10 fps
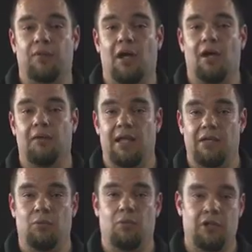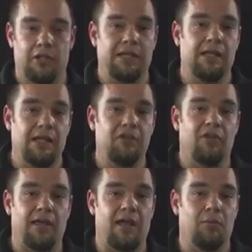And we're going to get
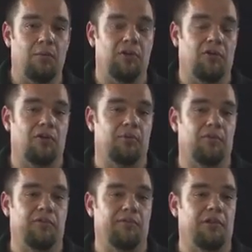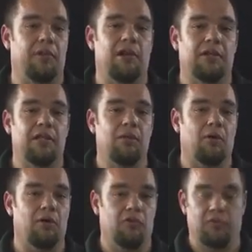into that when we talk specifically about
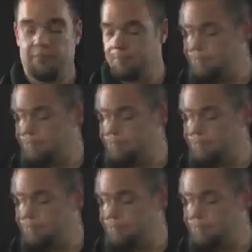keywords.